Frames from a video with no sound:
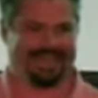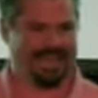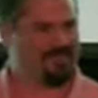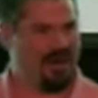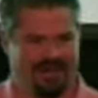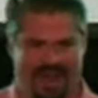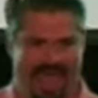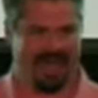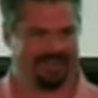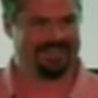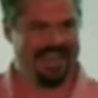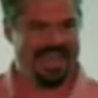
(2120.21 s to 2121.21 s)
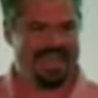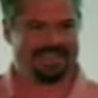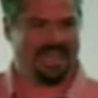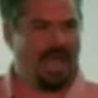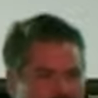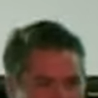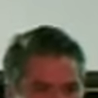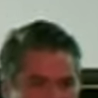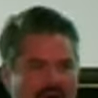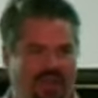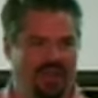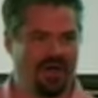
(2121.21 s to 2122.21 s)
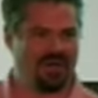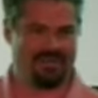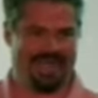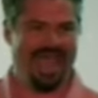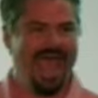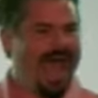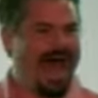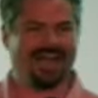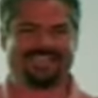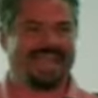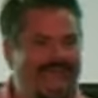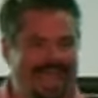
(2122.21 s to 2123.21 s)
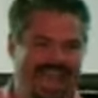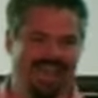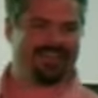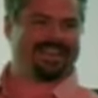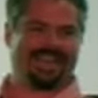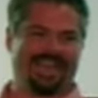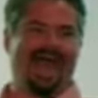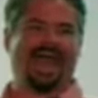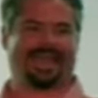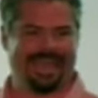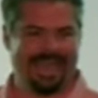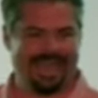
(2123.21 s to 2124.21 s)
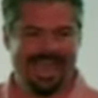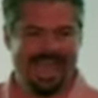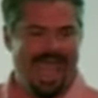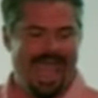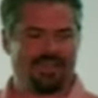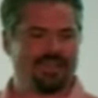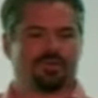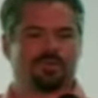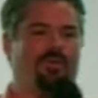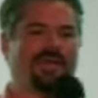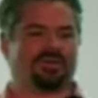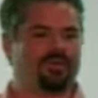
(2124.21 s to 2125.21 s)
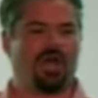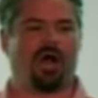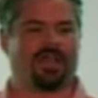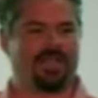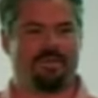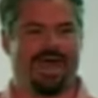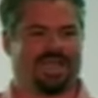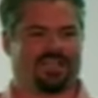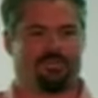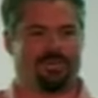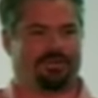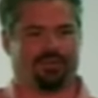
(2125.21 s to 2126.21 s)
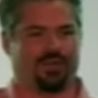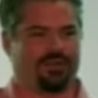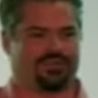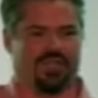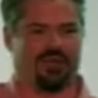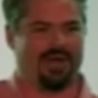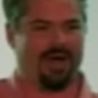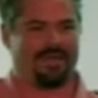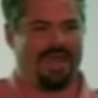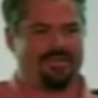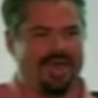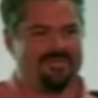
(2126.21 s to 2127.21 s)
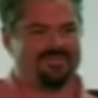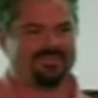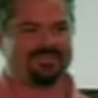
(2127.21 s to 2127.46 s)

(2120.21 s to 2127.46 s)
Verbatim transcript: Come on now. Dump it all on me. I'll take everything I get. And then just bring some doggy bags for people who don't show up. Amen?